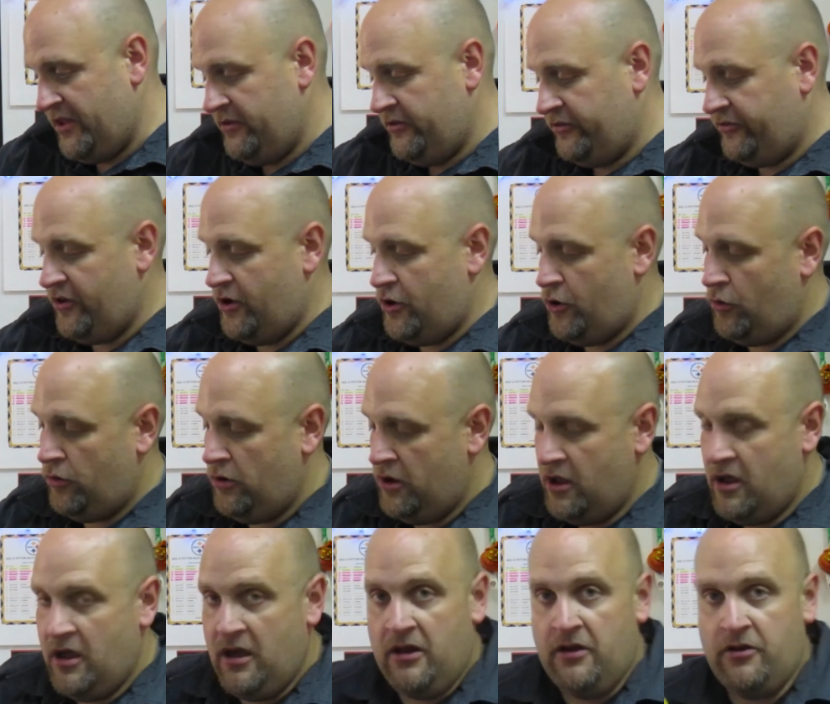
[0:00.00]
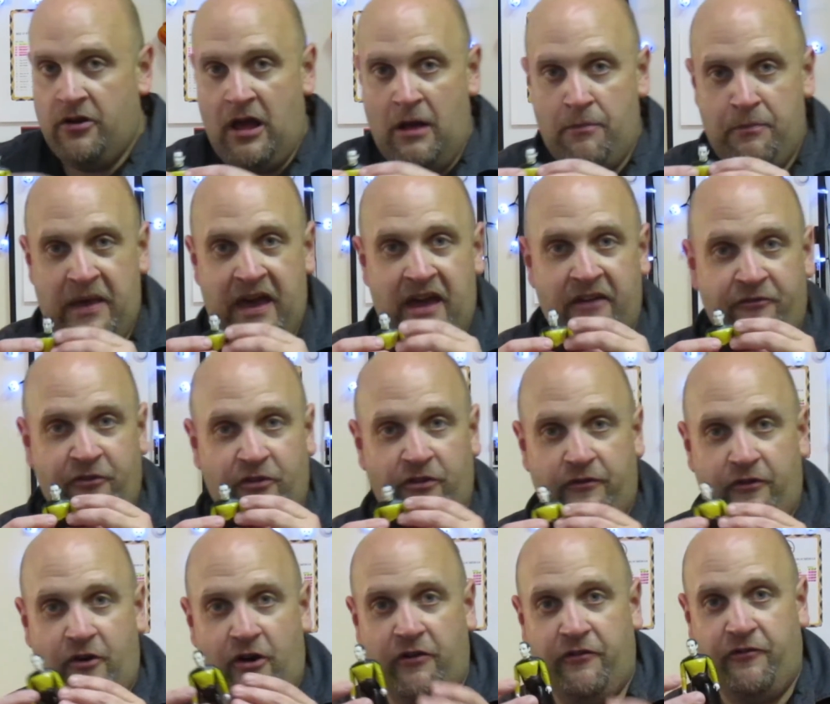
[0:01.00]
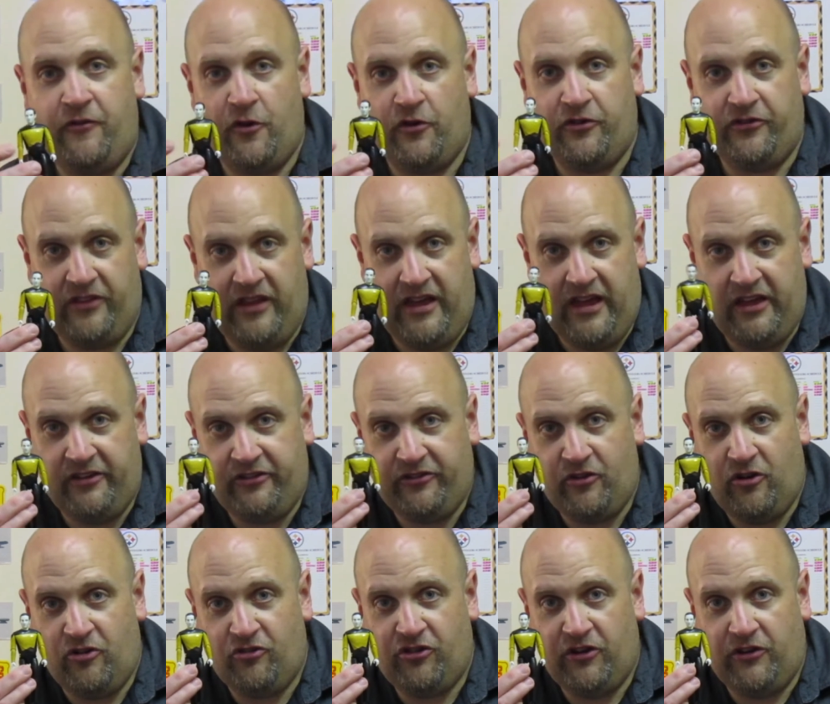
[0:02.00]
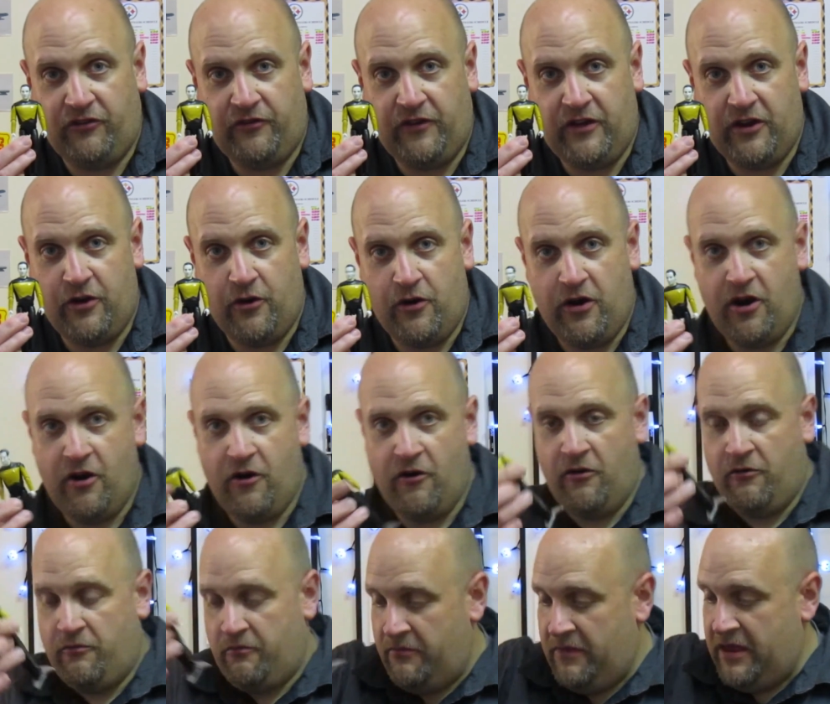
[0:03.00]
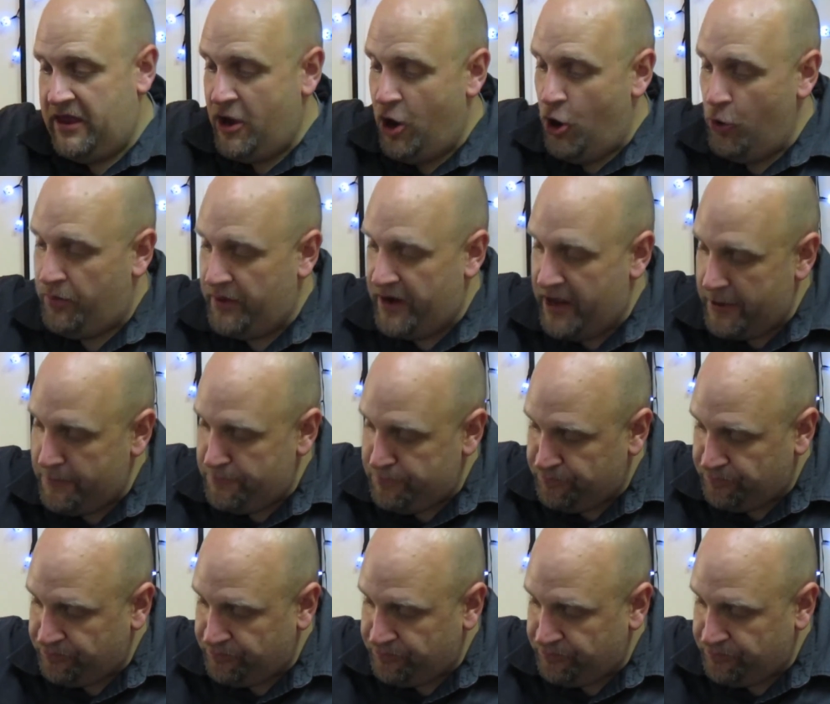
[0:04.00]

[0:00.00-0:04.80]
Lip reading: So, not bad for the very first Star Trek figure here, me opening.